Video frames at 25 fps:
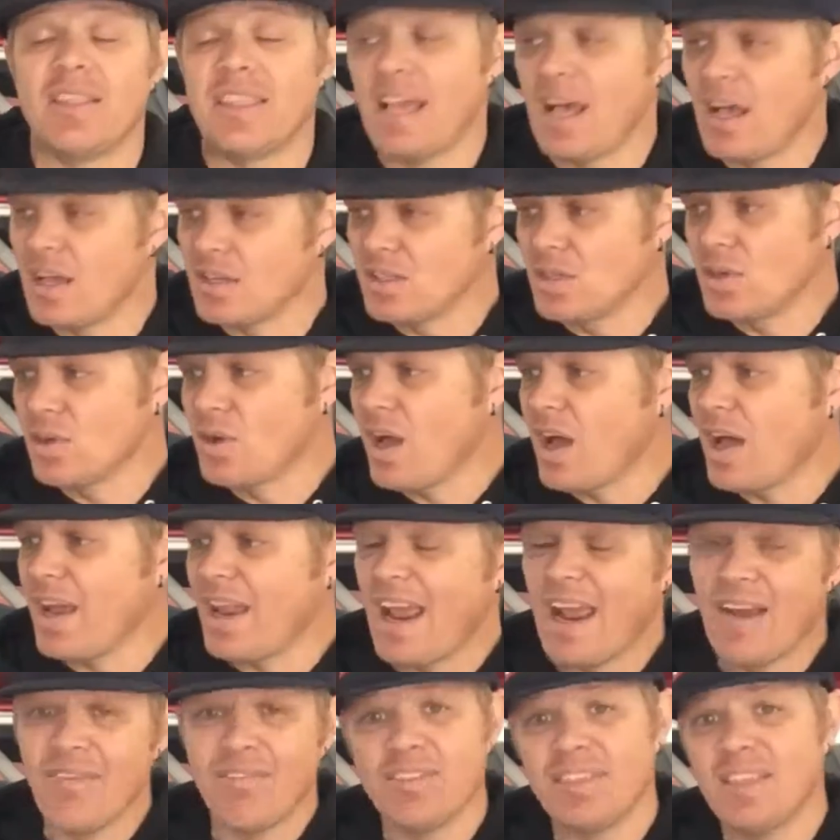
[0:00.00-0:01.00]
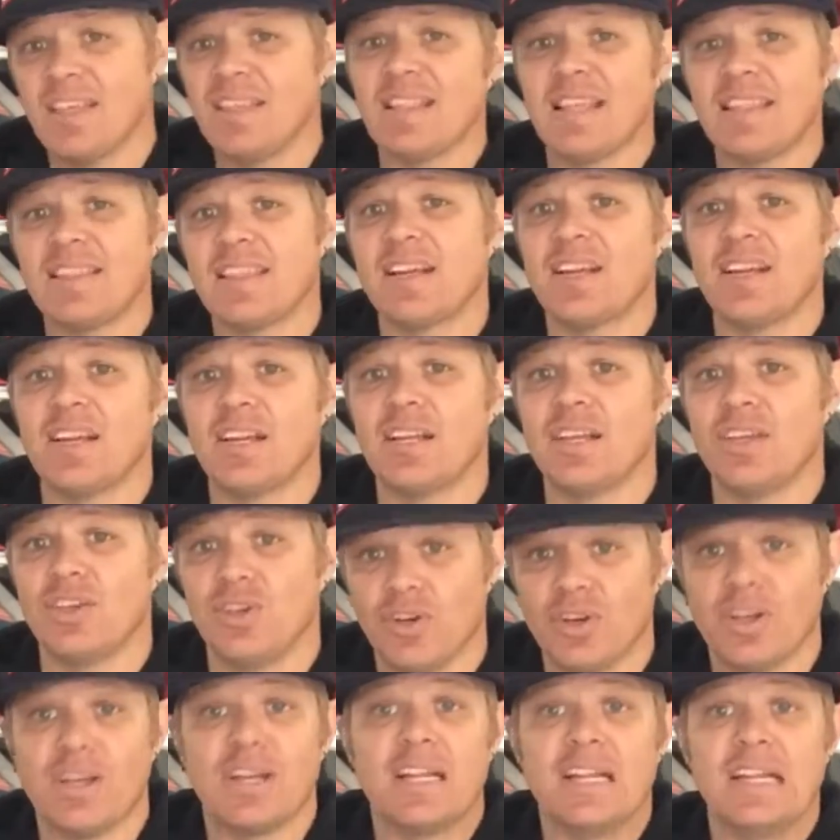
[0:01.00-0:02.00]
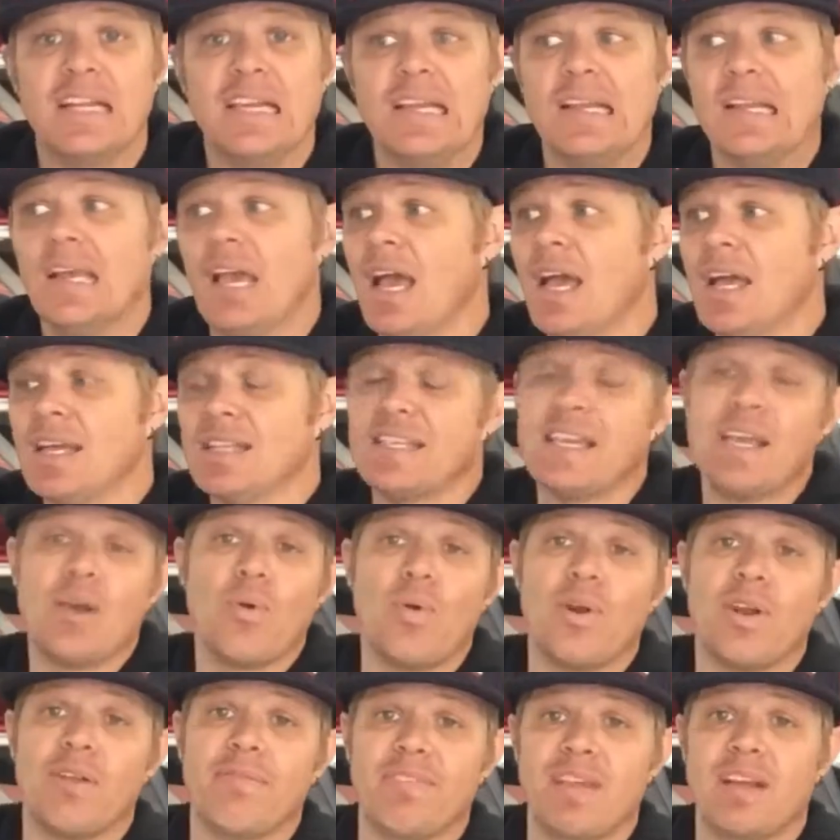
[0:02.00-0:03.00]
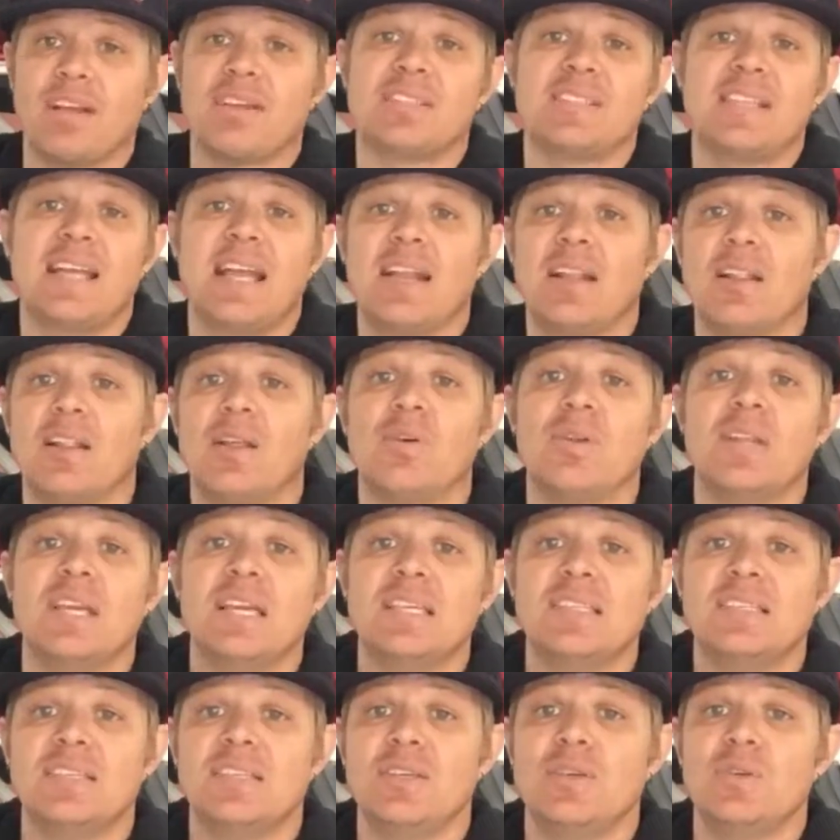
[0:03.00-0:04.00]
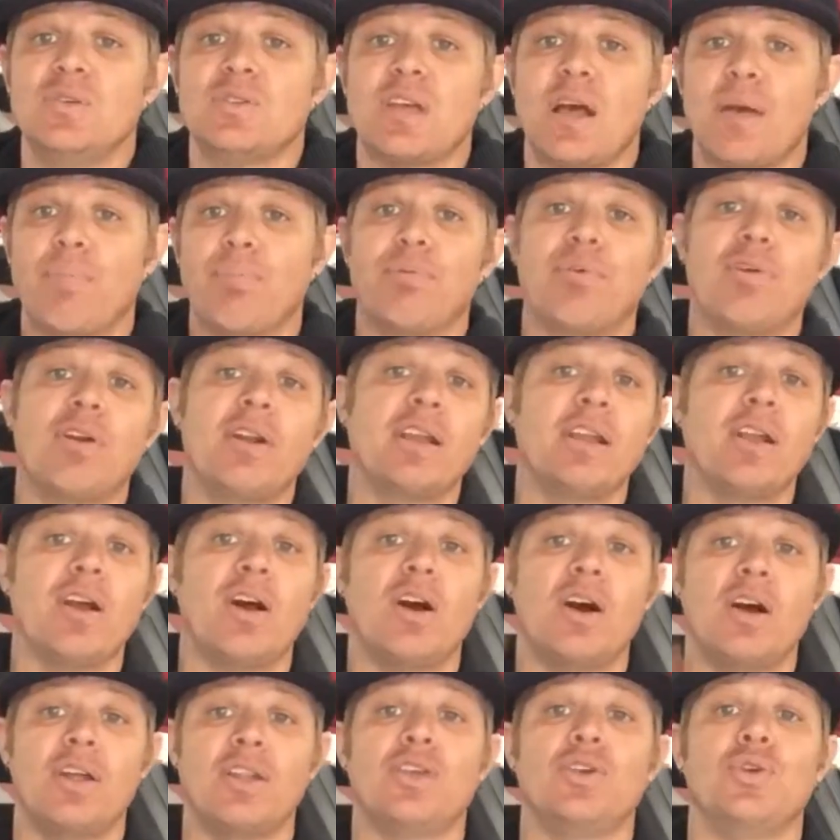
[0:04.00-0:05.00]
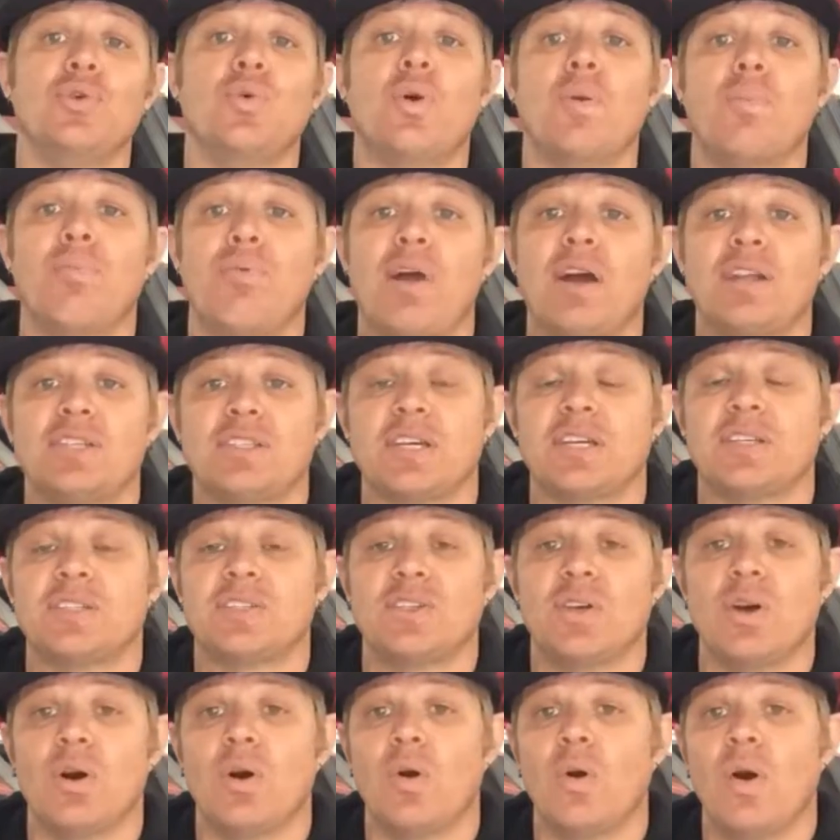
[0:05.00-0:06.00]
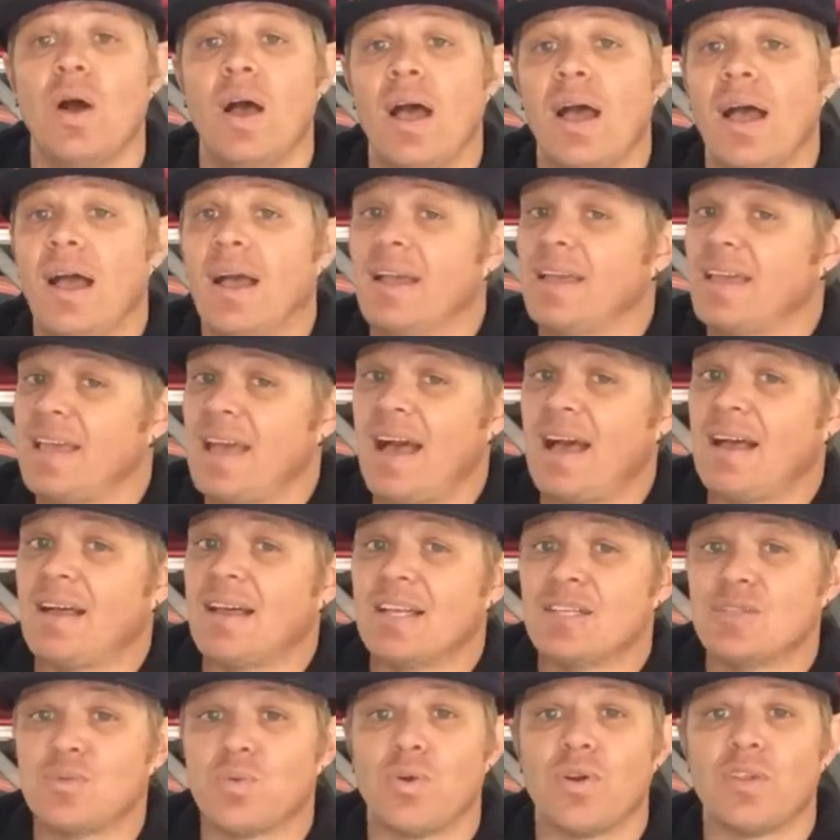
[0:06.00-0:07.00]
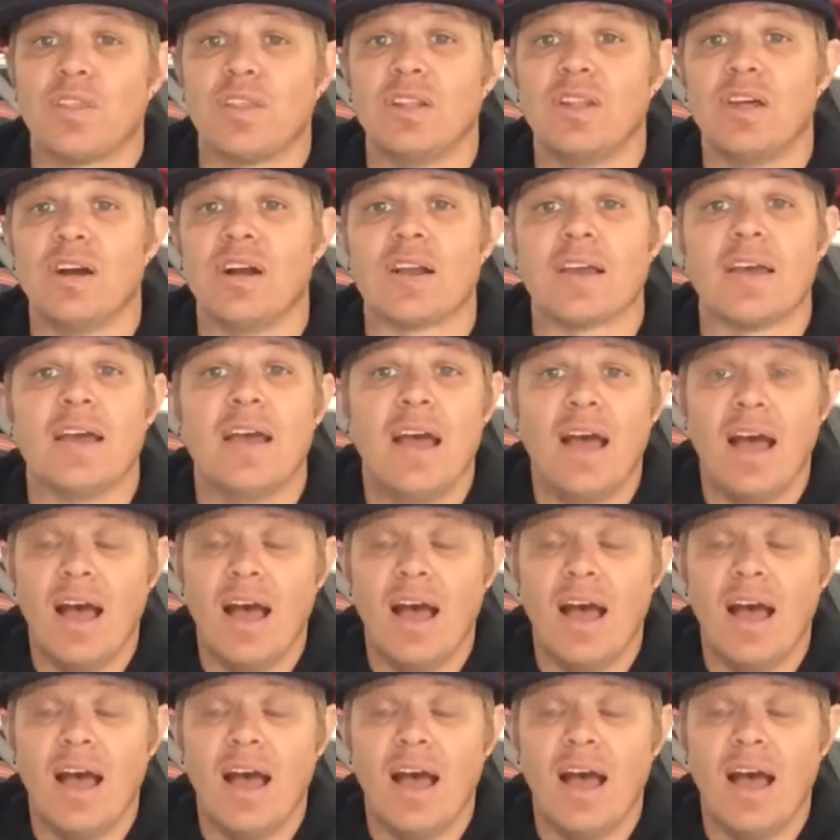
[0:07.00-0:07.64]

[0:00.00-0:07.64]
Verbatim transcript: They also got everything that they're gonna, you're gonna need to get one of their standalone ECUs up and running on your project. So yeah, it's worth a look.